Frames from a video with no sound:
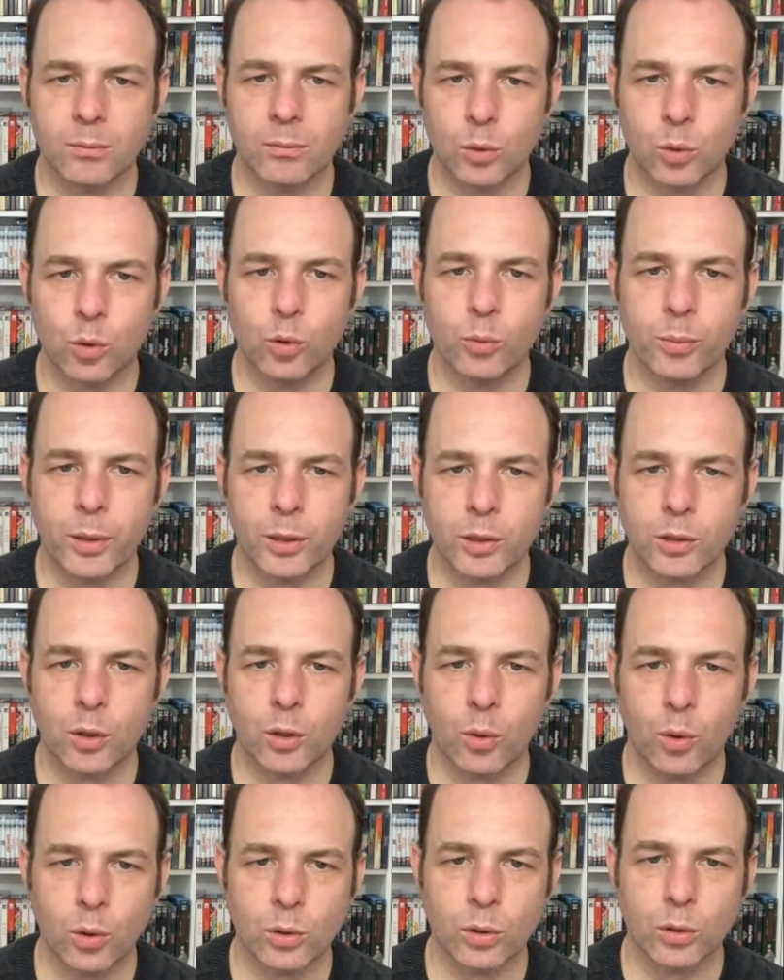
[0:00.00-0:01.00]
low-budget
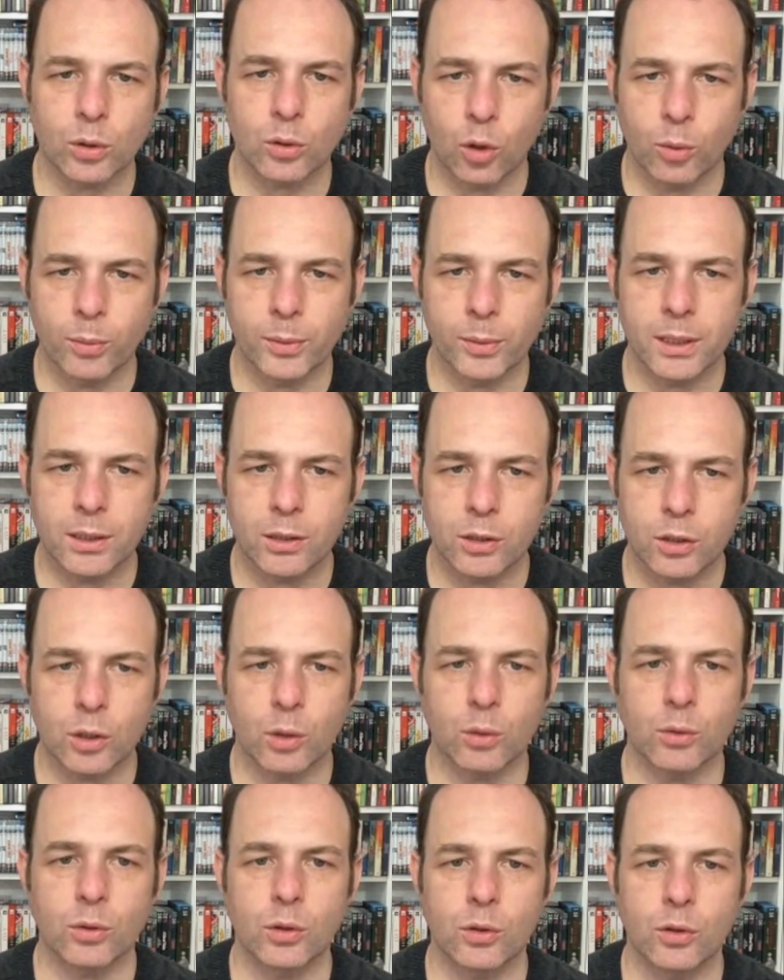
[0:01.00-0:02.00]
horror comedy
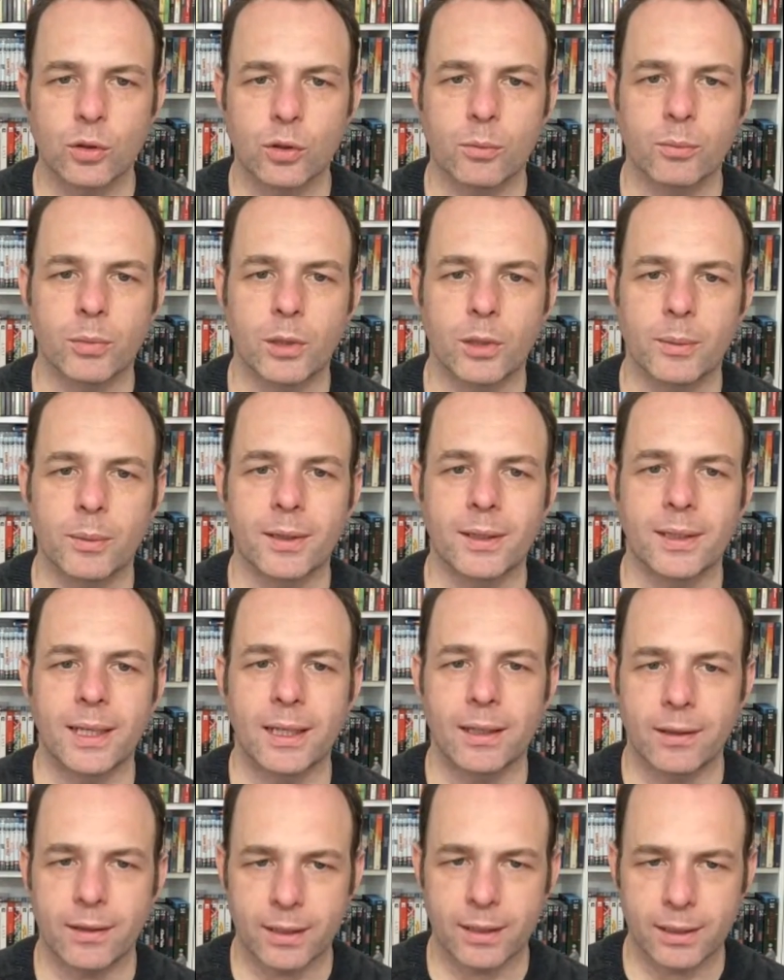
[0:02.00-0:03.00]
Children Shouldn't Play With
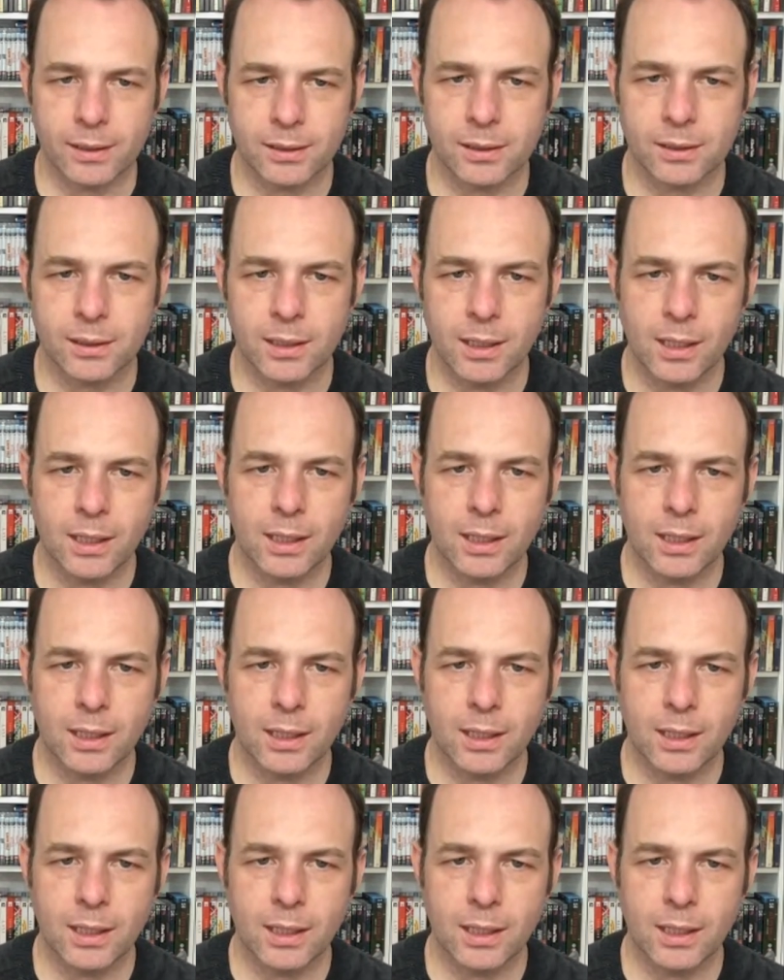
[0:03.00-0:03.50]
Dead Things,